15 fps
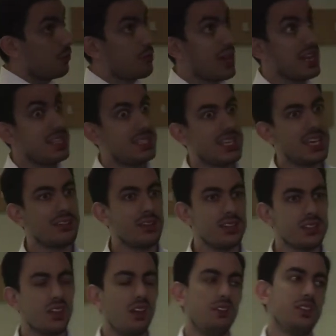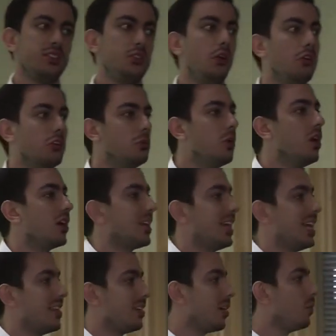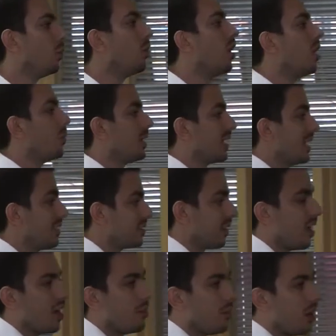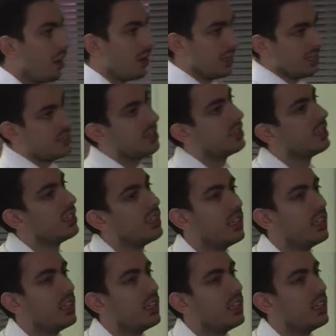phrase here is, it's not going to work here. They don't work with kids like mine.